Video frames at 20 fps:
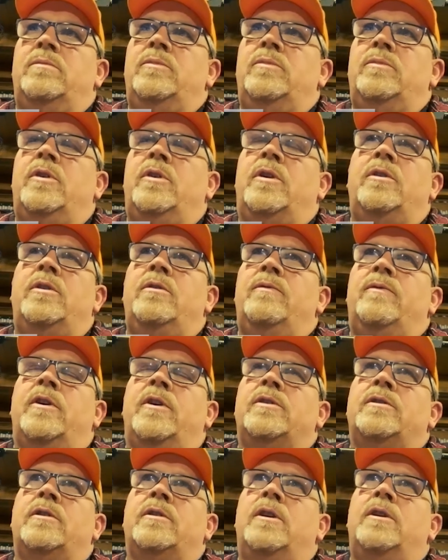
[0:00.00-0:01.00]
you can
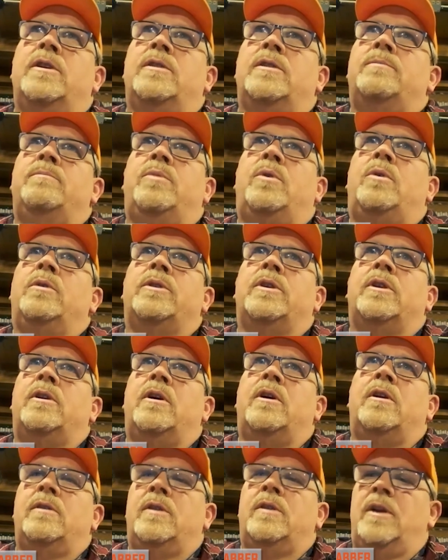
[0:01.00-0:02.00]
virtually just bolt it
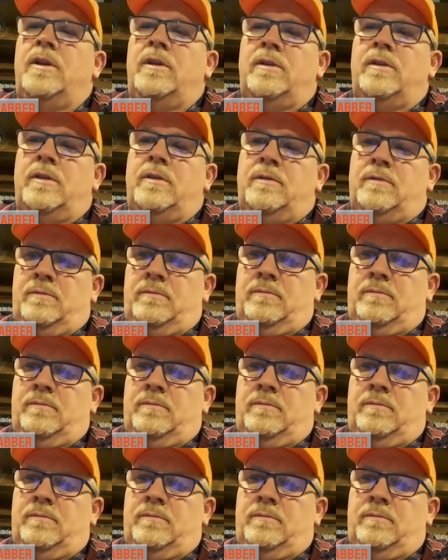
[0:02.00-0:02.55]
onto anything.